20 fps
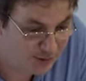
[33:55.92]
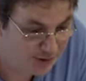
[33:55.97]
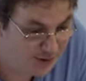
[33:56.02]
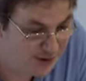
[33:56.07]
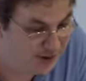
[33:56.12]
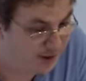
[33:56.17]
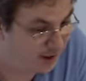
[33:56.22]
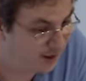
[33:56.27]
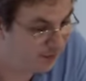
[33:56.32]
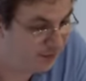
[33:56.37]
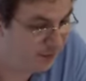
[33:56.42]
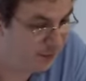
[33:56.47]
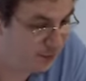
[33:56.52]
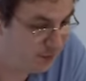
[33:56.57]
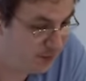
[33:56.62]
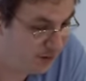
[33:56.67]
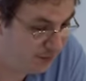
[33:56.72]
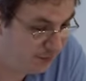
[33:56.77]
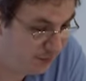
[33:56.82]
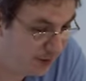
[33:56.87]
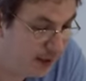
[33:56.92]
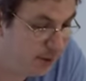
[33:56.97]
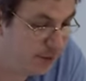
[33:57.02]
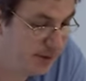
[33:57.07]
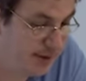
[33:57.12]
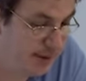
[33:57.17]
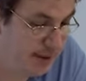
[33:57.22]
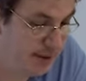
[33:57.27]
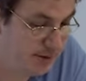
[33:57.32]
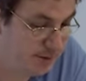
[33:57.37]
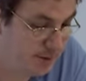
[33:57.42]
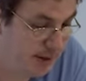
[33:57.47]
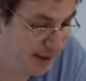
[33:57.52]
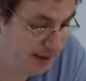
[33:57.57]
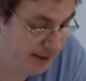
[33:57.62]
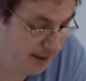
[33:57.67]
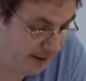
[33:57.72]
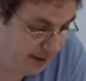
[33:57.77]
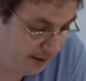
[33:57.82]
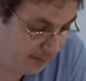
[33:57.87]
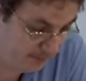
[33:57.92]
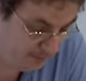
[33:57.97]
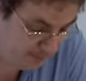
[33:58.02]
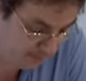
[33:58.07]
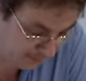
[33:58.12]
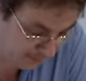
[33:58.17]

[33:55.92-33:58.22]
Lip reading: preserve those frequencies right there?